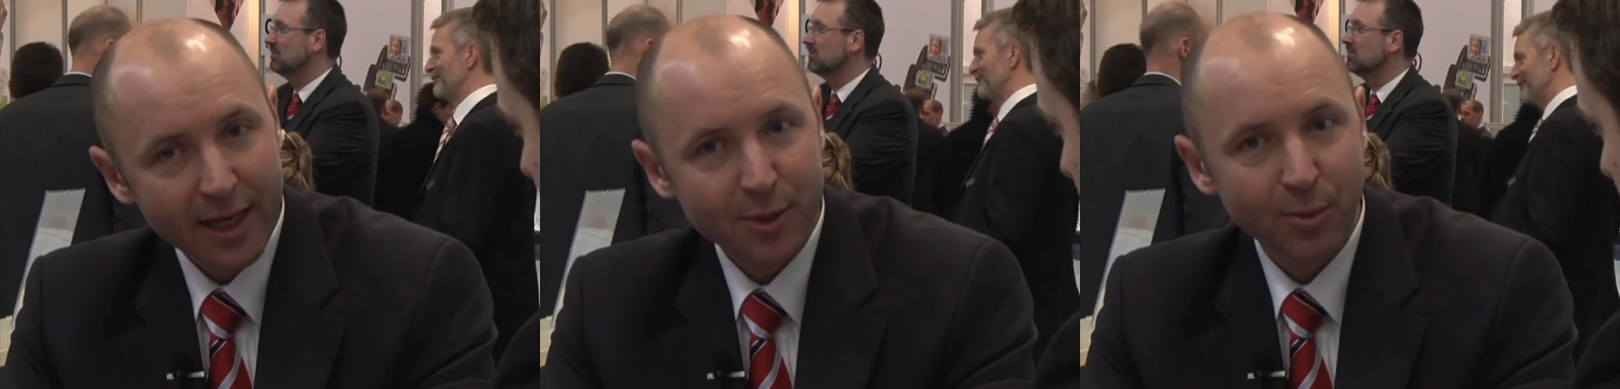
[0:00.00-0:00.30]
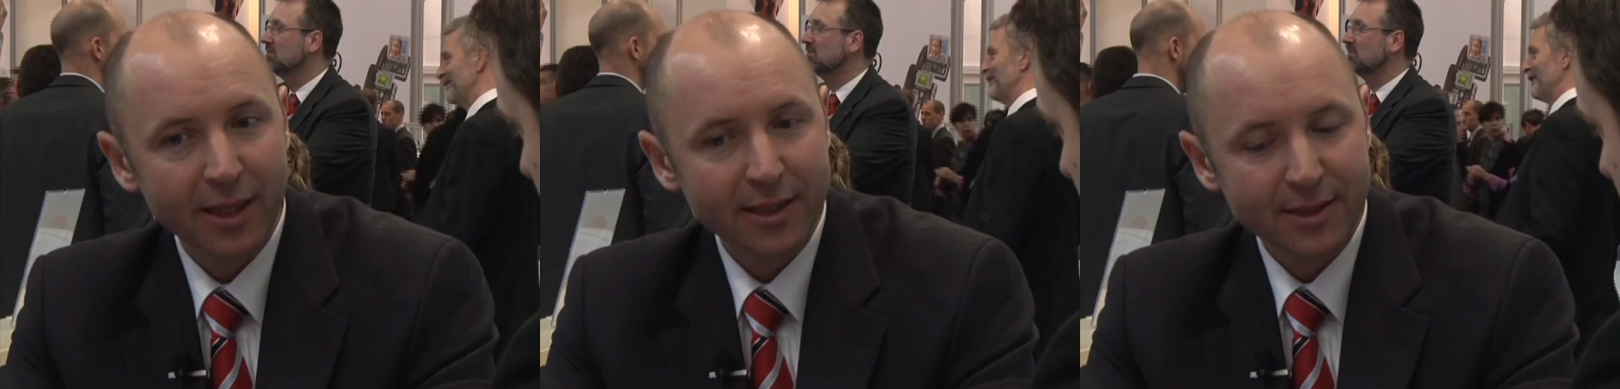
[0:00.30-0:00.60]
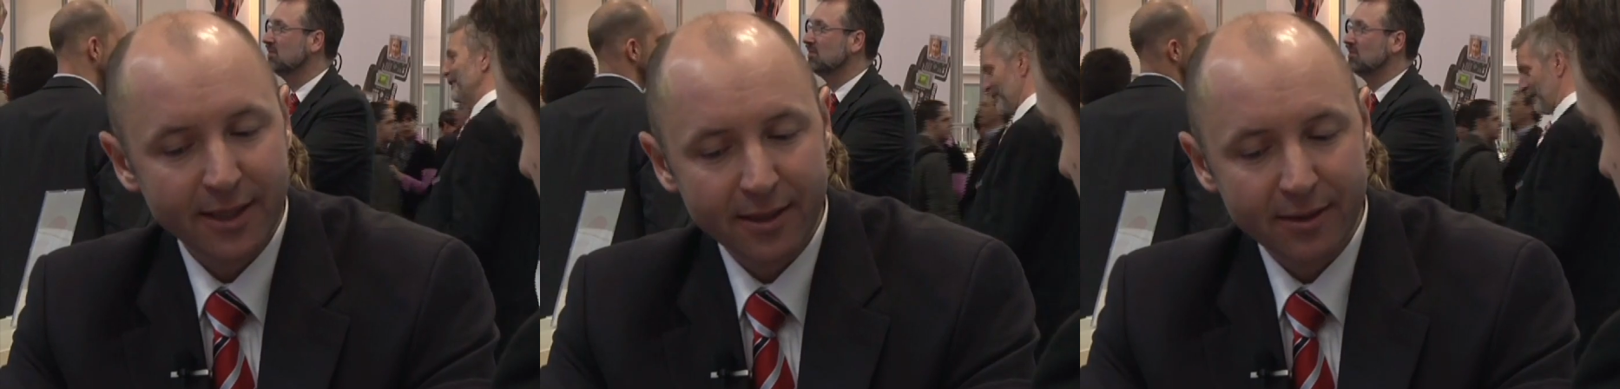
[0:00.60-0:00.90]
Speaker 1: as well as
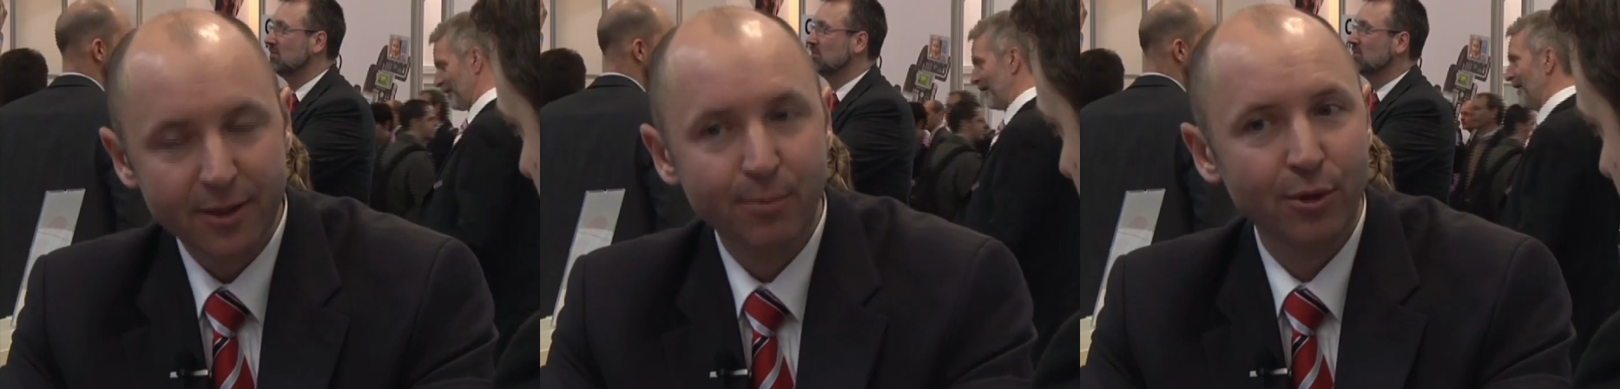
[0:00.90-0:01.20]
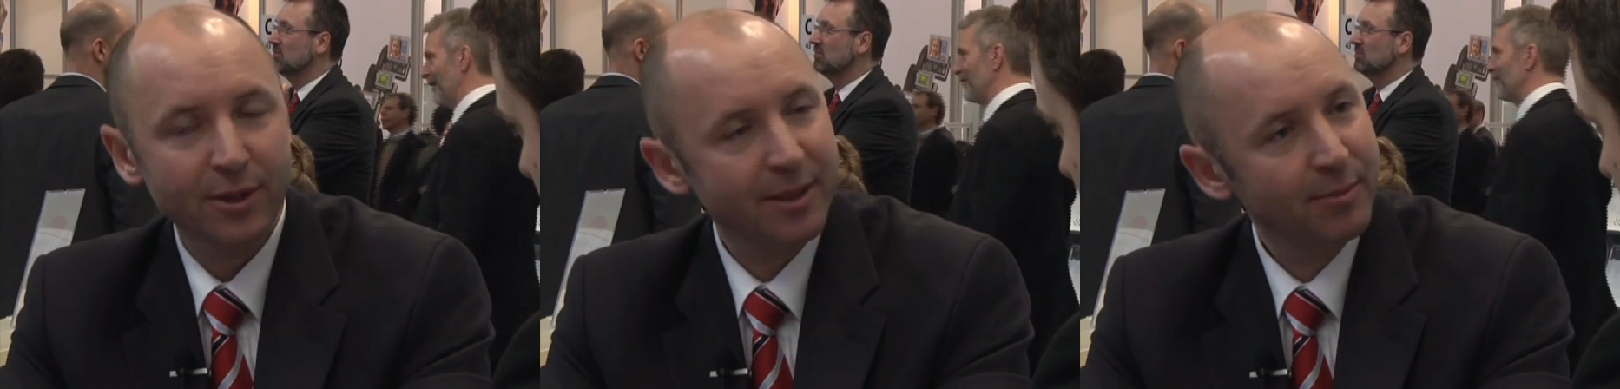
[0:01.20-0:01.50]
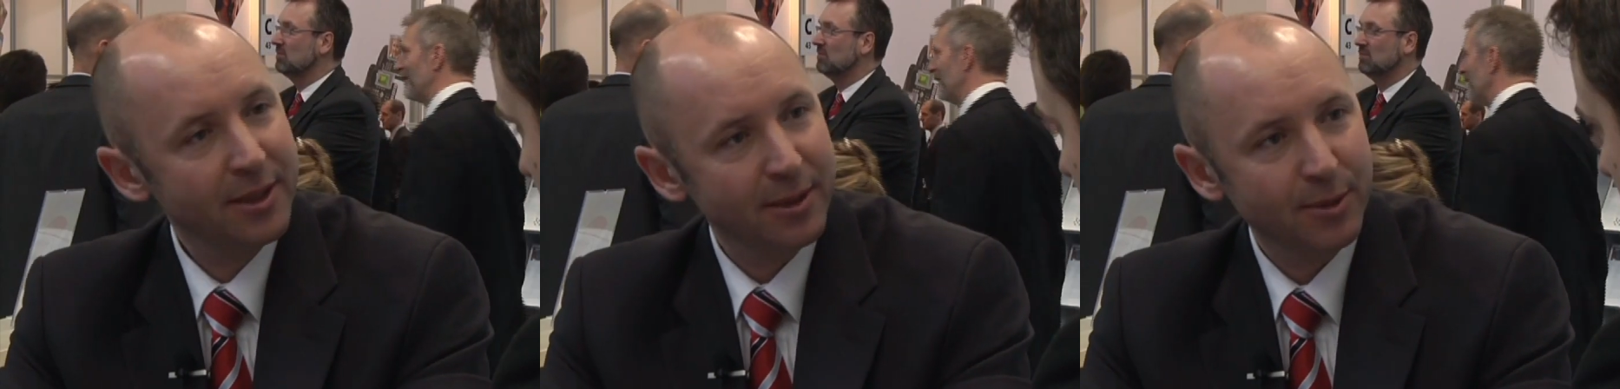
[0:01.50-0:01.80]
then the
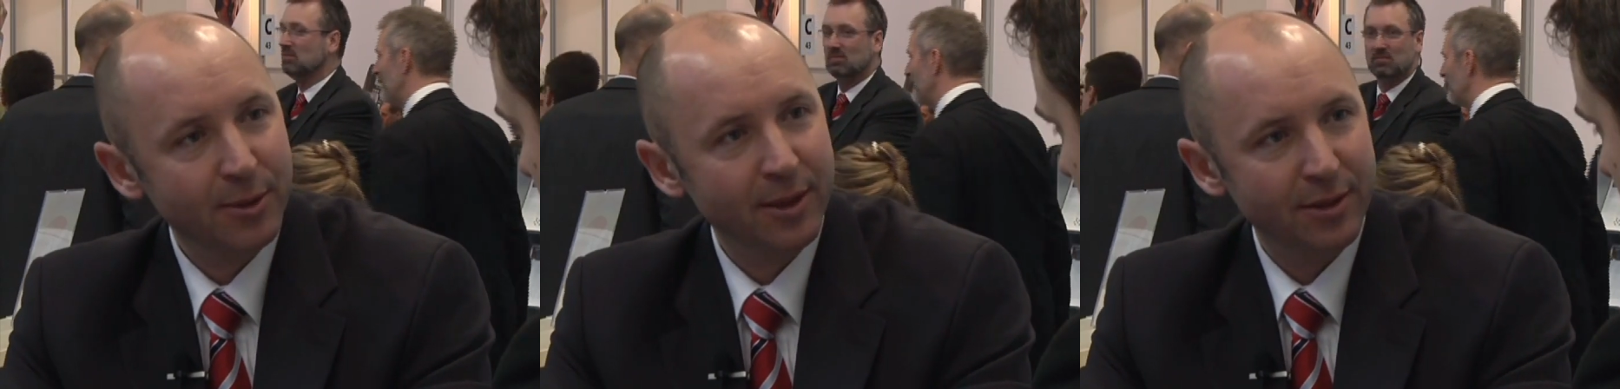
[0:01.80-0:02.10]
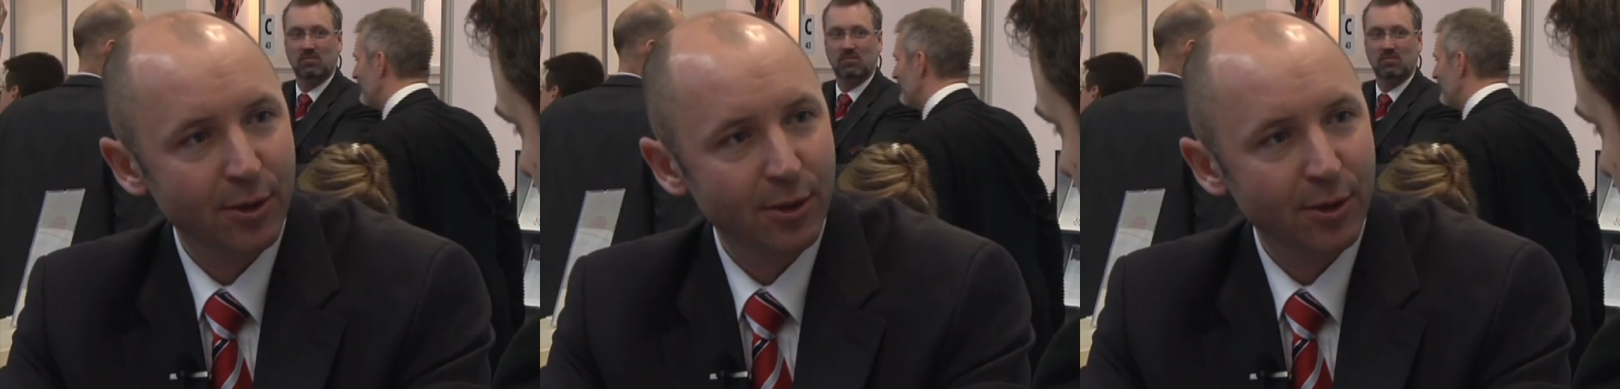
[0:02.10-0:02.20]
proximity between